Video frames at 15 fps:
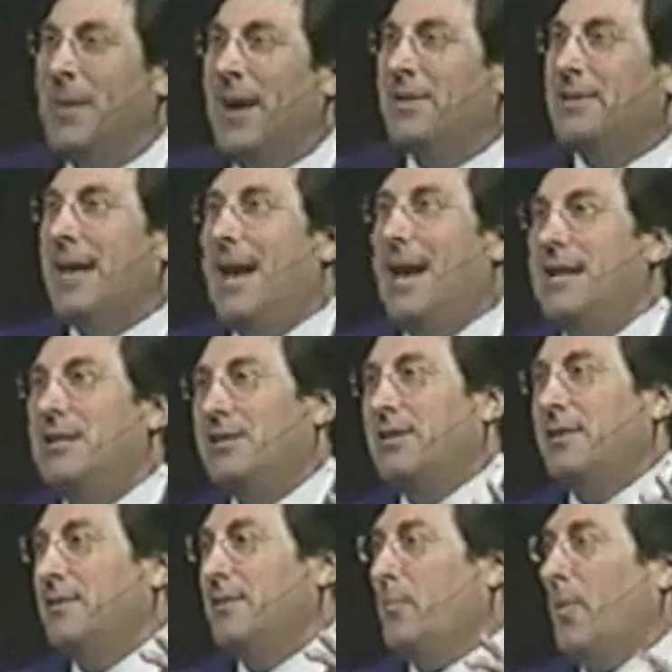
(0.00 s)
was about
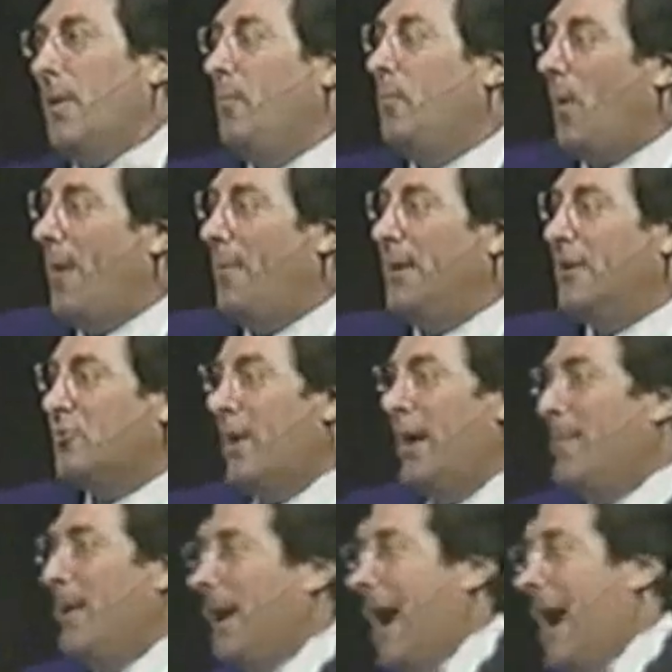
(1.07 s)
case, probably had
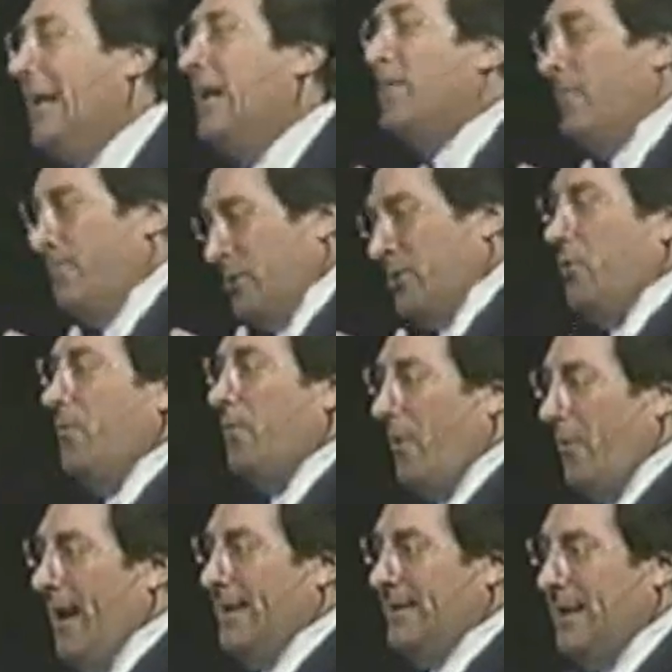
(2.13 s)
tried about eight of them so
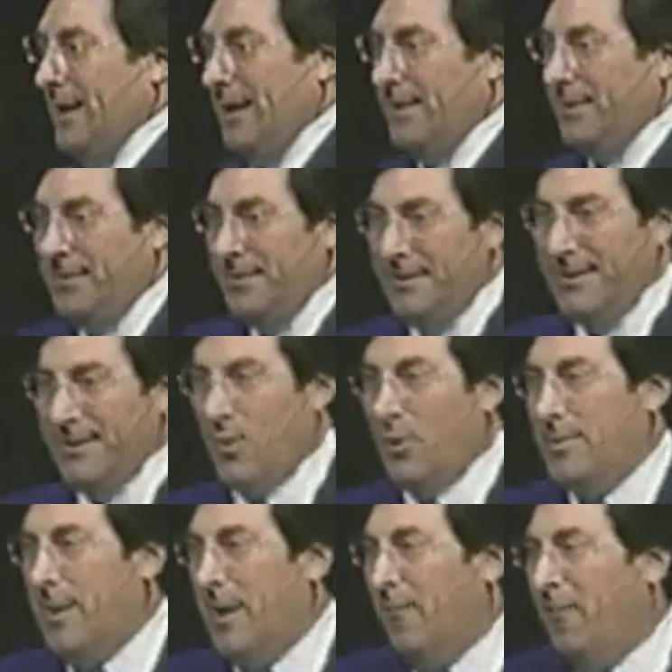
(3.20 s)
far that day.
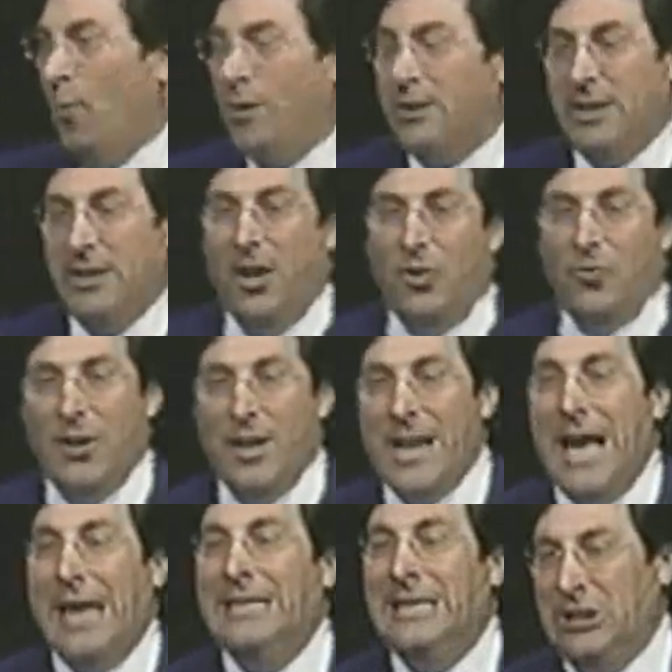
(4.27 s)
There was about
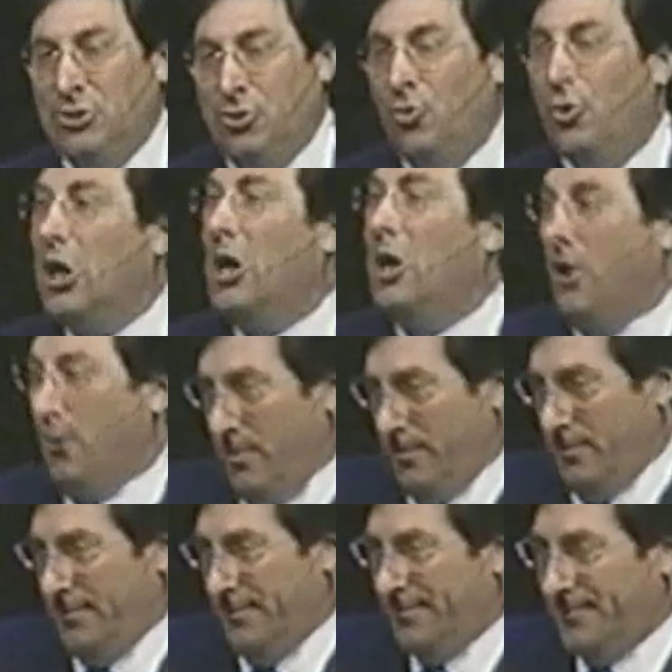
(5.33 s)
1,492 to
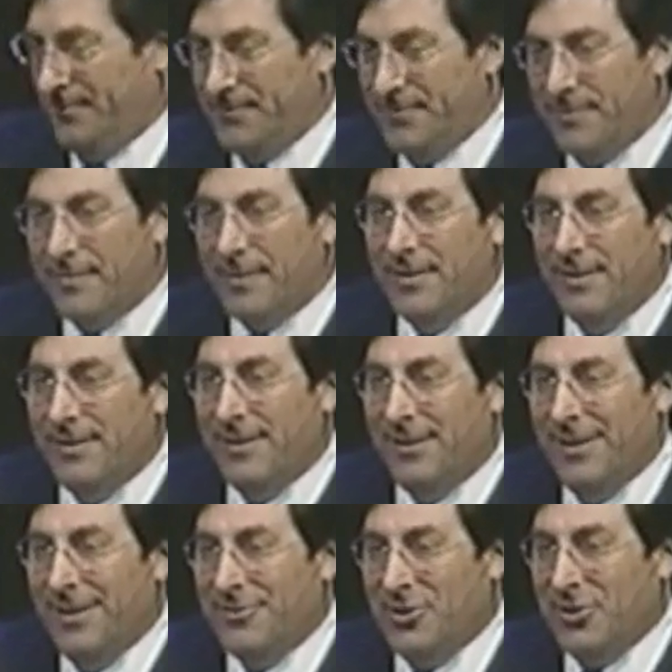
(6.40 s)
go.
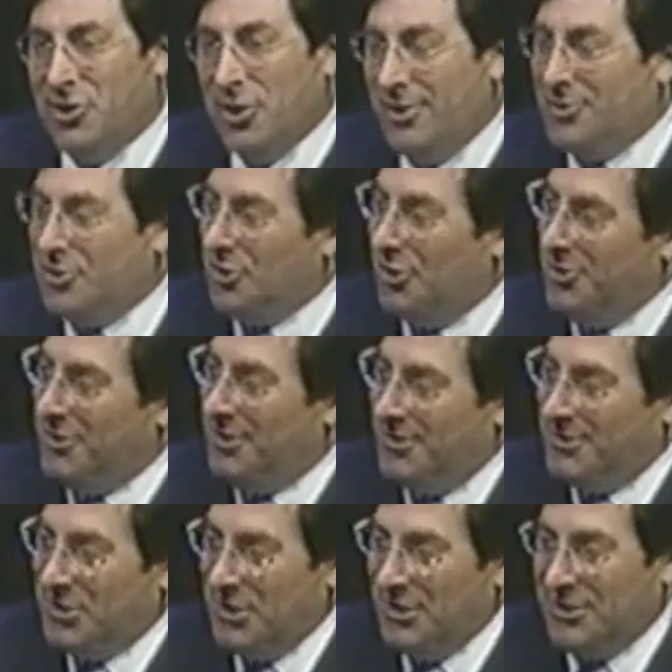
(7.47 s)
The judge turned
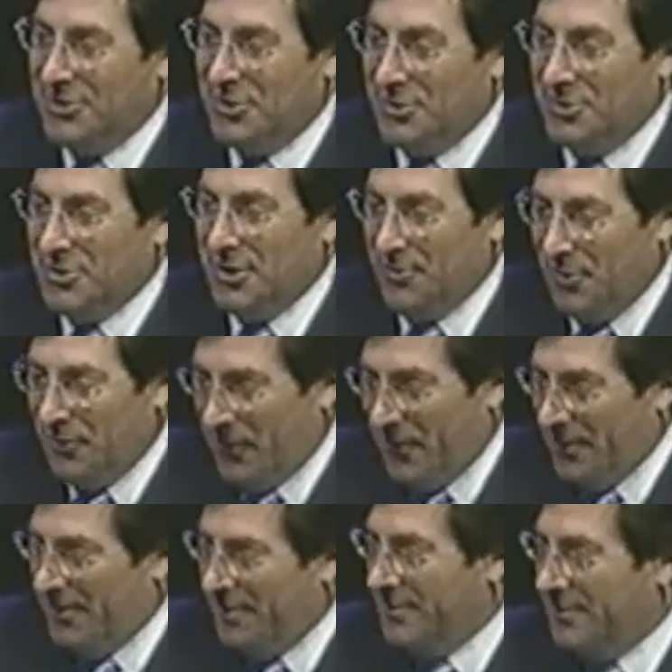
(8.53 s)
to the Solicitor General
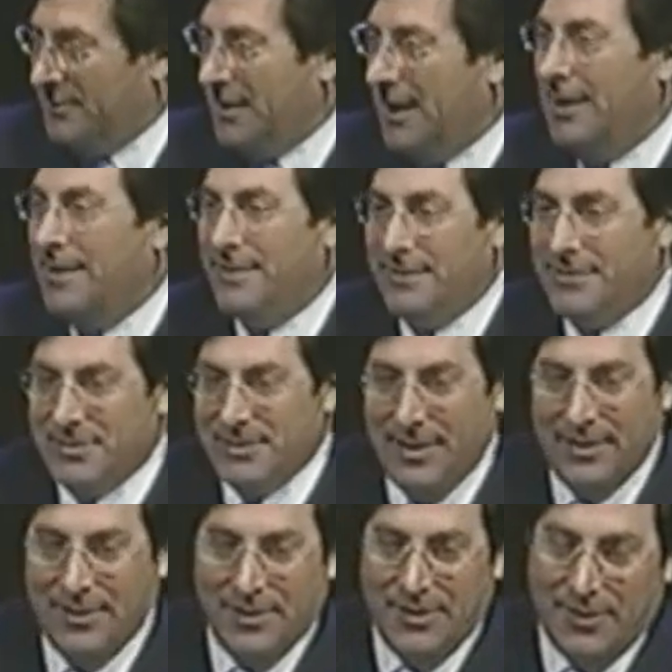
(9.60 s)
for the state and
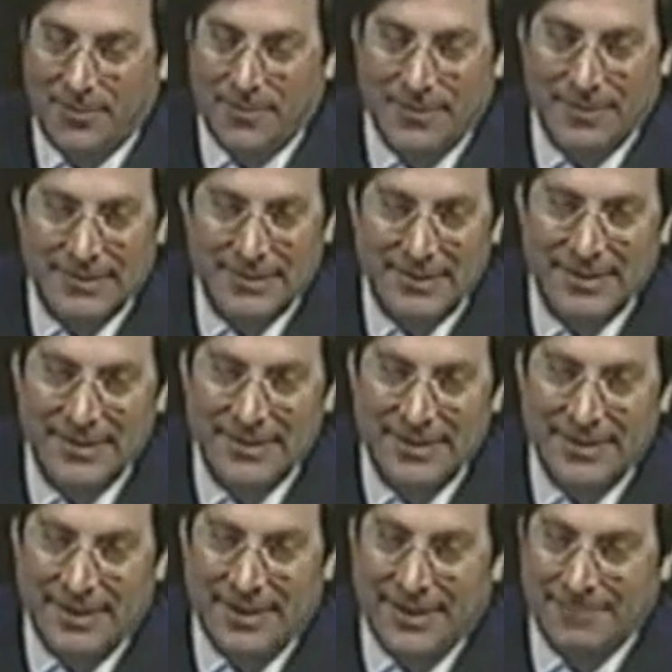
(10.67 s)
said, you know,
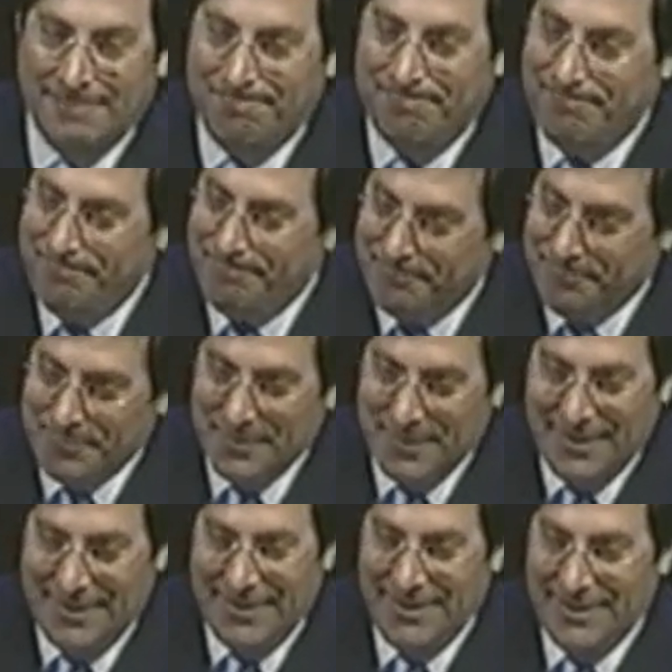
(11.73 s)
um,
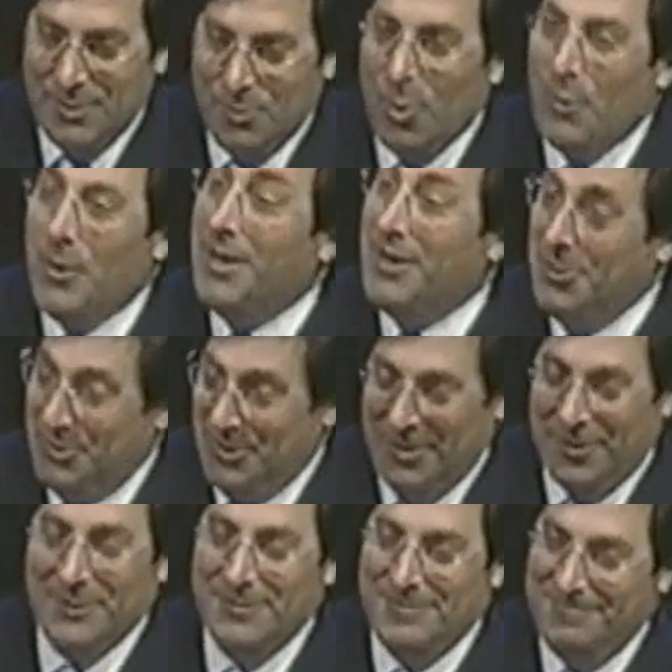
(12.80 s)
what are we going to
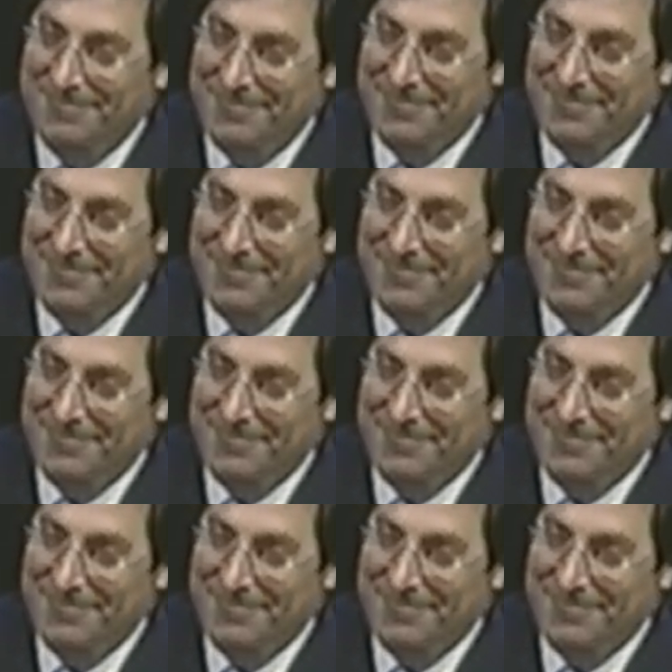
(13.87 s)
do here?